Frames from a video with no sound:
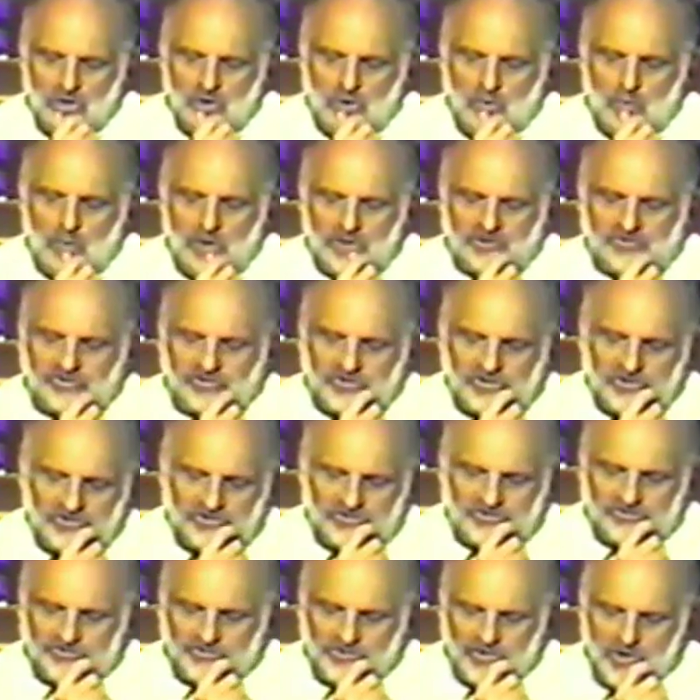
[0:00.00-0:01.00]
which
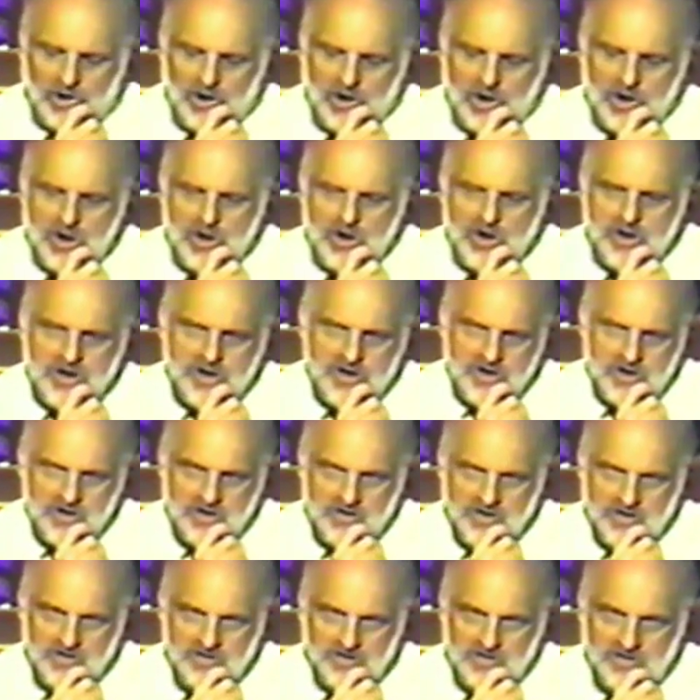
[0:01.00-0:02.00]
concern
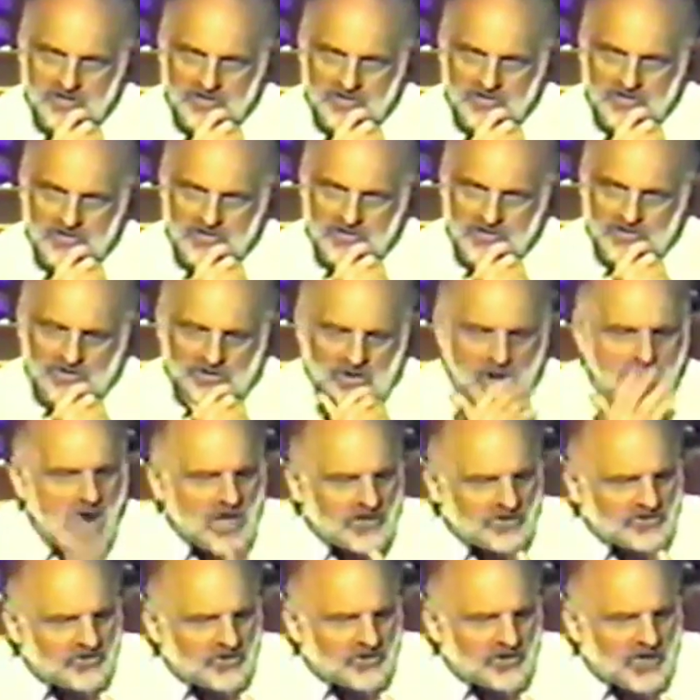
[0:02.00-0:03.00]

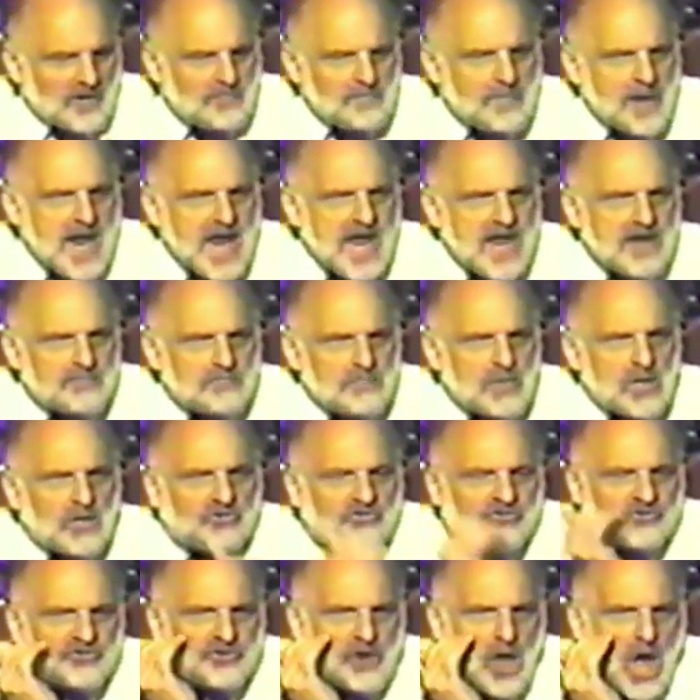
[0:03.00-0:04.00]
not the
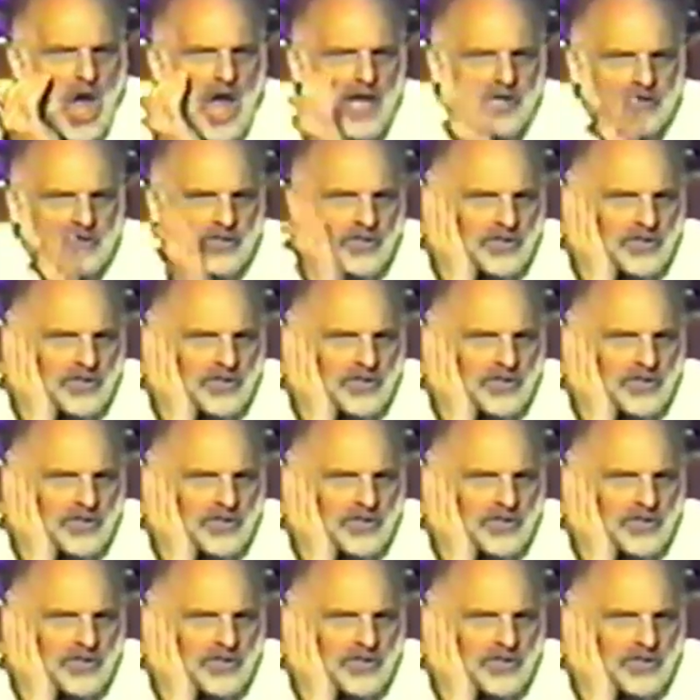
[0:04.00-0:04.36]
commandments, not